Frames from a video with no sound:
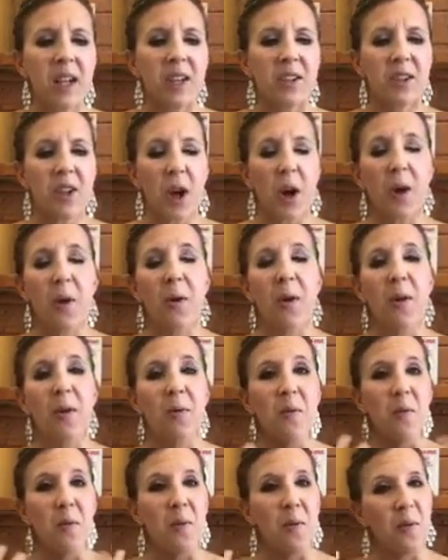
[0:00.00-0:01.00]
So
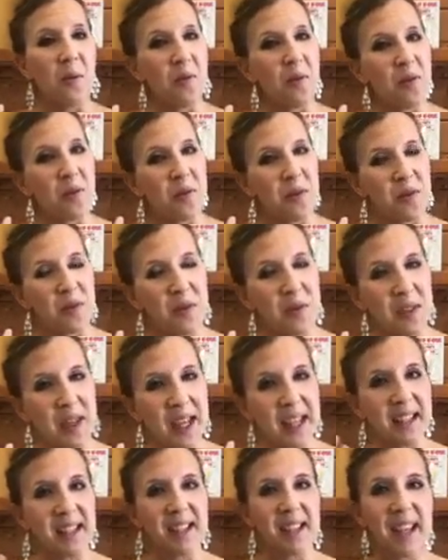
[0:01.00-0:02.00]

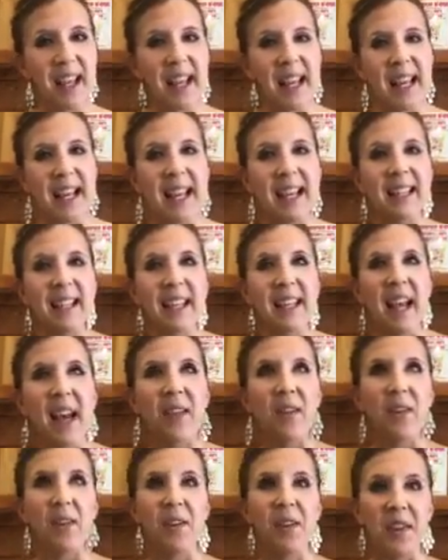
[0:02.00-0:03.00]
this is
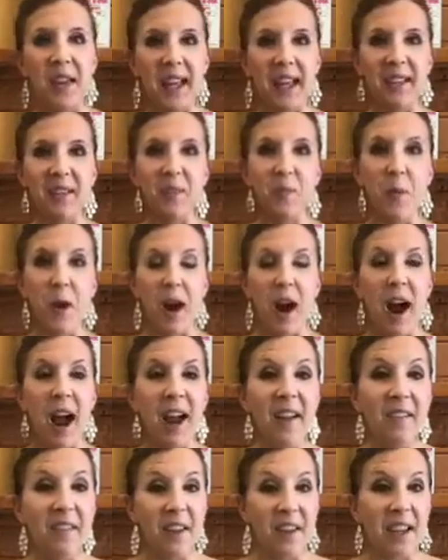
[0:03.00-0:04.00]
another thing where
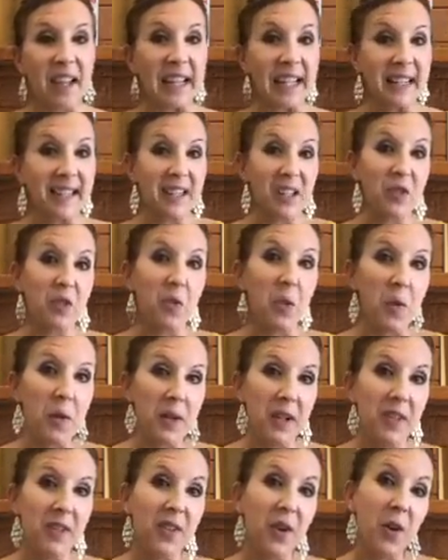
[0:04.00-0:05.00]
I feel like essential
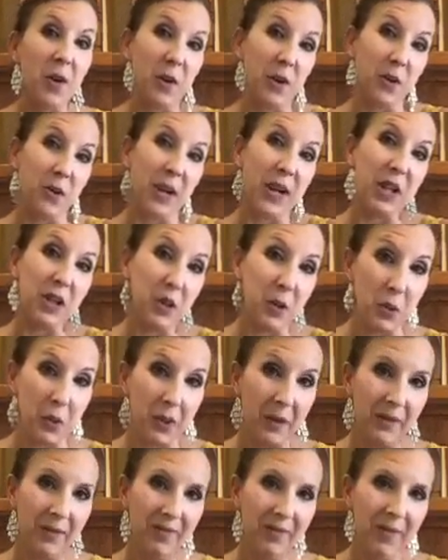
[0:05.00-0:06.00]
oils are a great
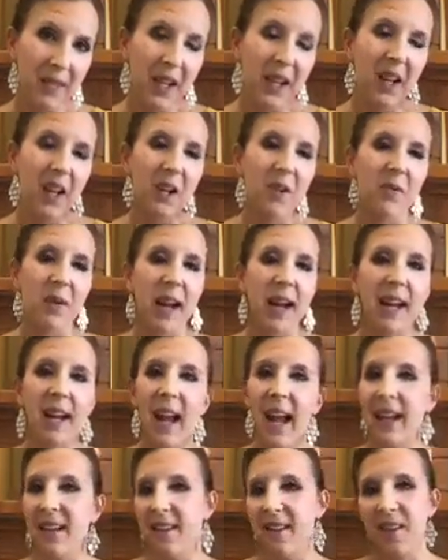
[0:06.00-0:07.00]
tool, right?
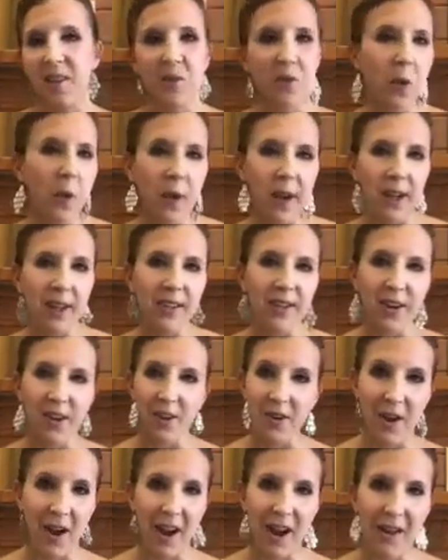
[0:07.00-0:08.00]
And essential oils
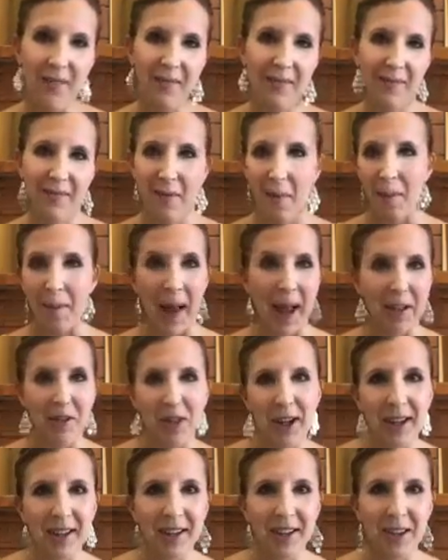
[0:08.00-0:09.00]
are not
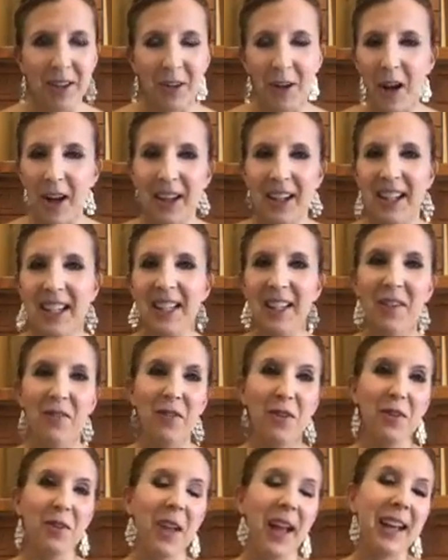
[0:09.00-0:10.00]
magic. They're not going to give
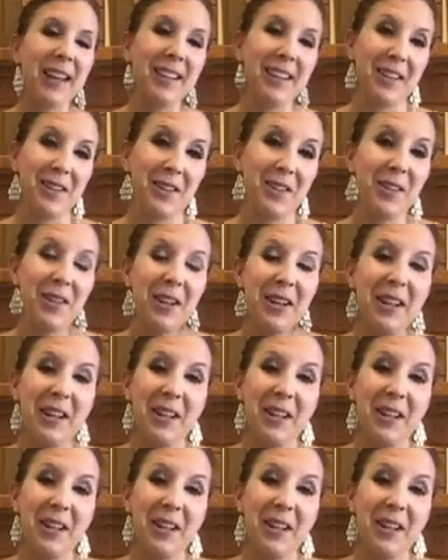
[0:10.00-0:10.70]
you like this,